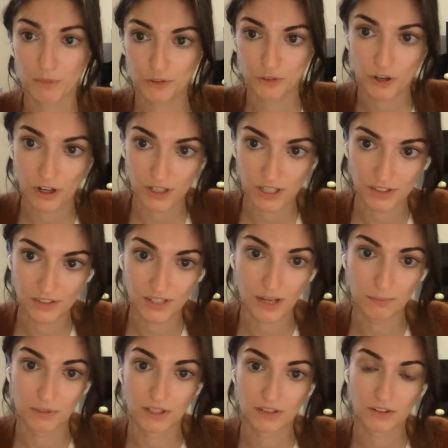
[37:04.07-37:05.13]
majority is
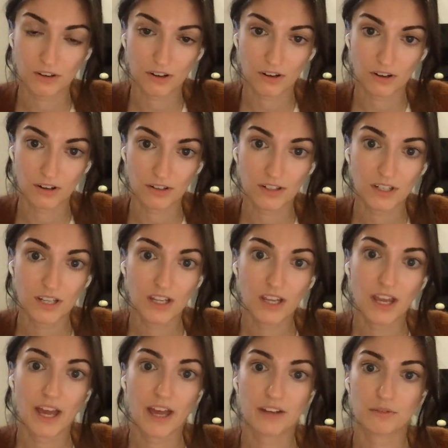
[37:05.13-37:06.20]
not being heard
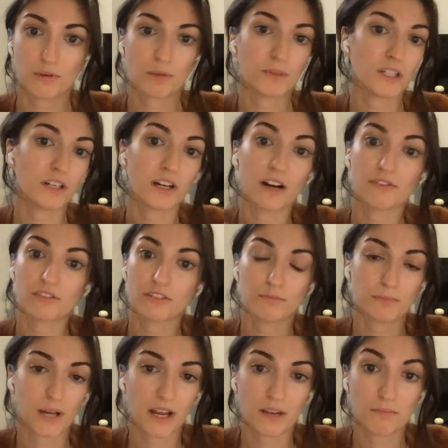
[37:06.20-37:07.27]
and we're being
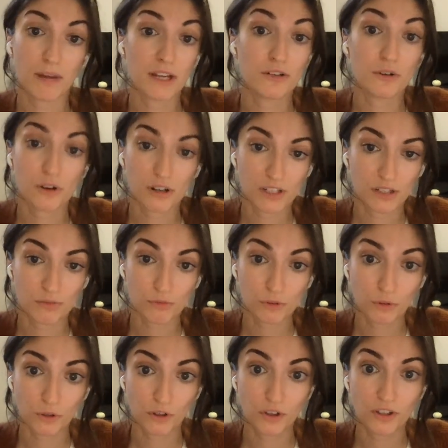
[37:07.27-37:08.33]
governed by minority
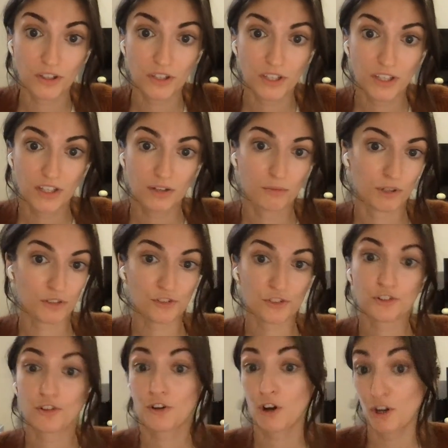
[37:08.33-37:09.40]
rule,
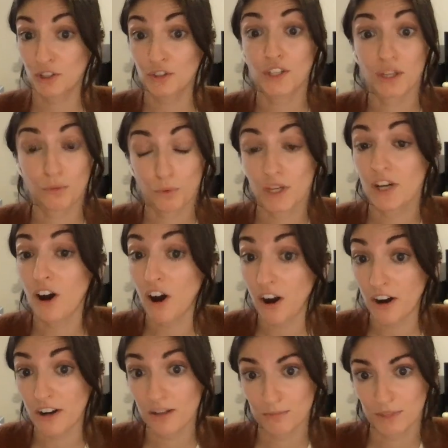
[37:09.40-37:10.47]
which currently we are.